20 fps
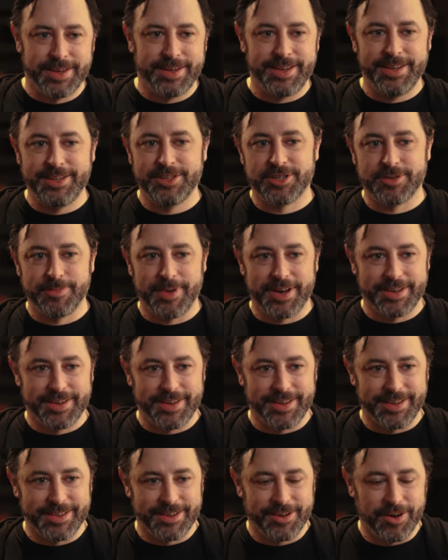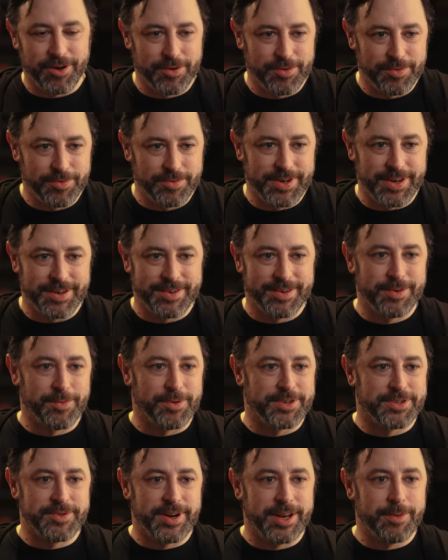instrumenting the code and it
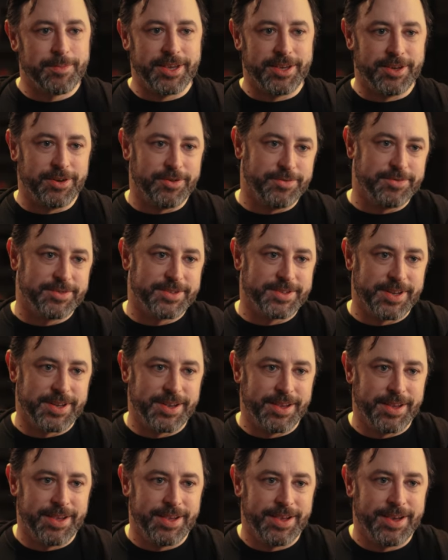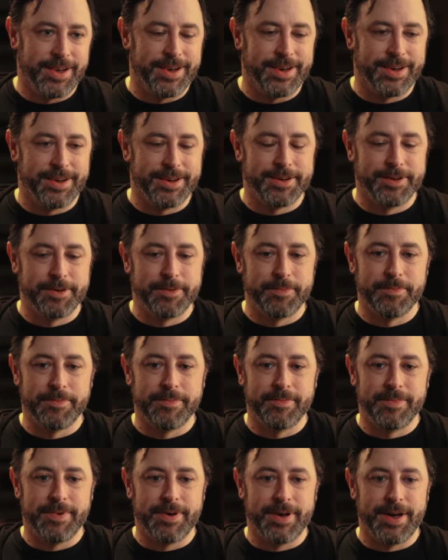wasn't really being used.
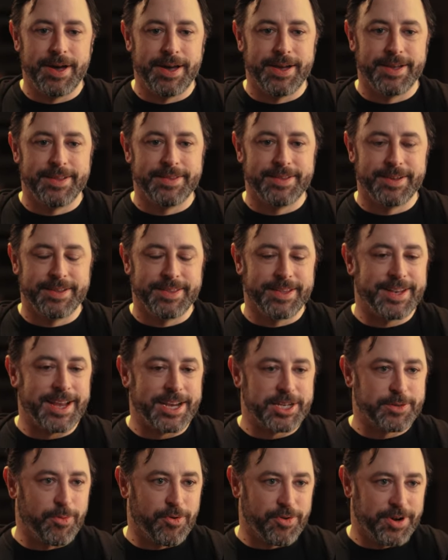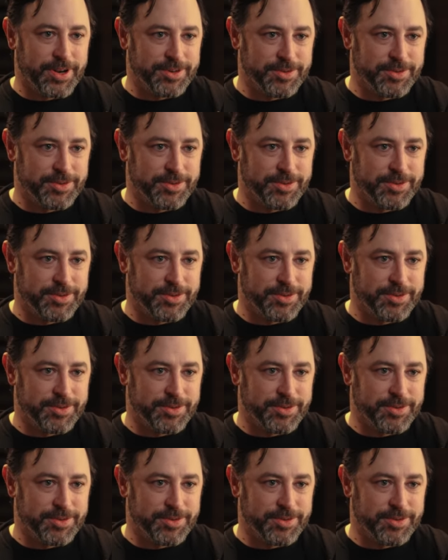And like the dashboarding